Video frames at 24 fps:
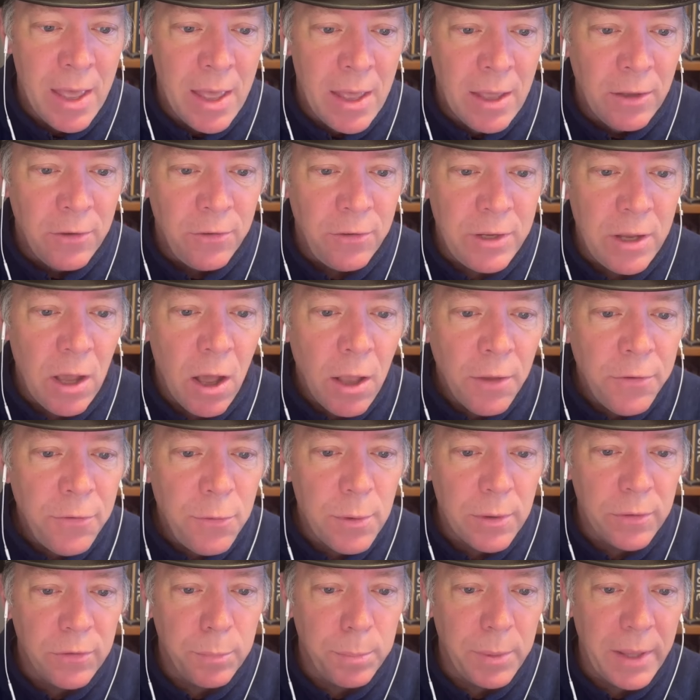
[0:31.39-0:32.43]
She also
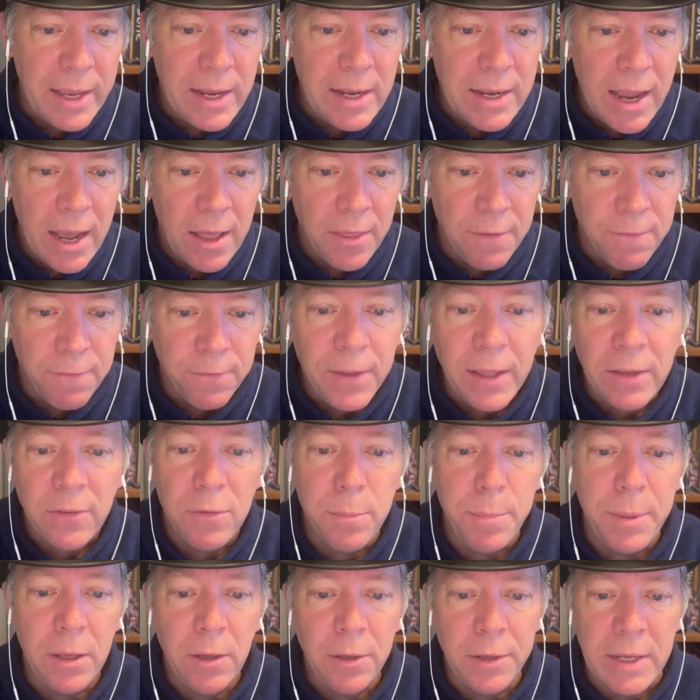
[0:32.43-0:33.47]
explained how the
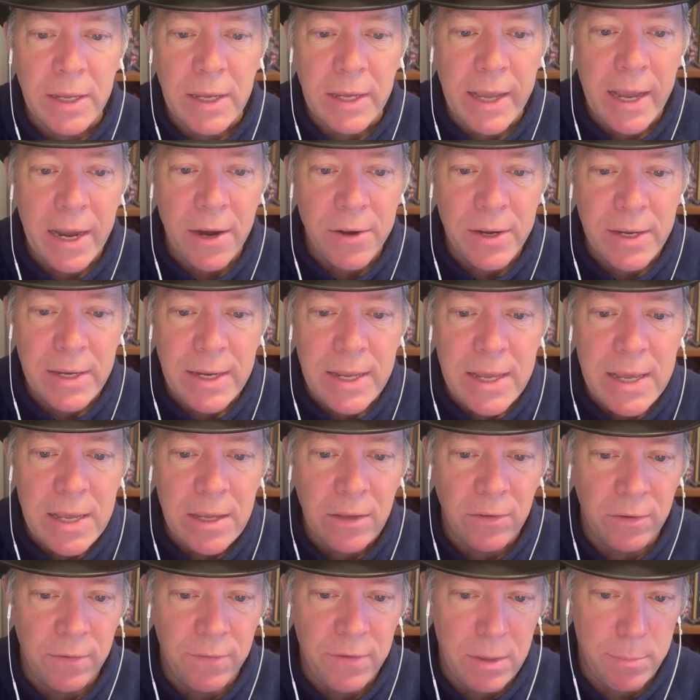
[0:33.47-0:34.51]
flexibility and
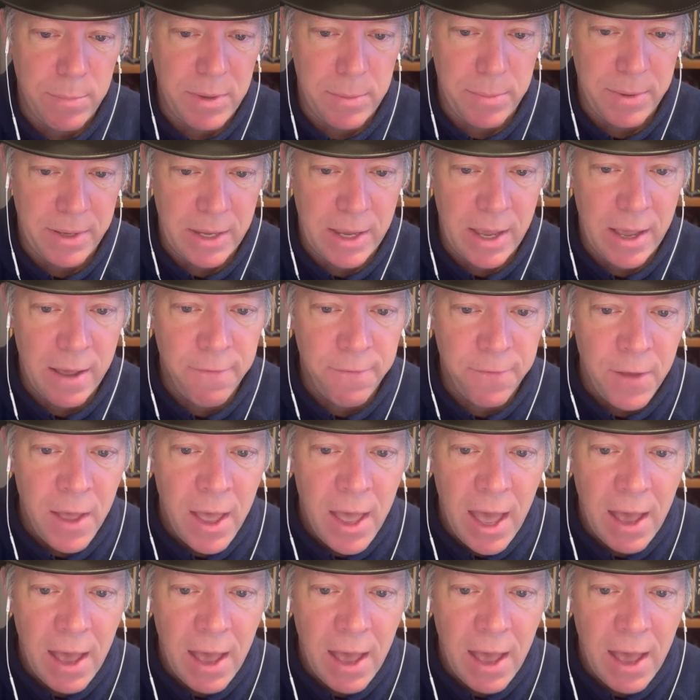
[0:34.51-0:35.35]
guarantees of eBPF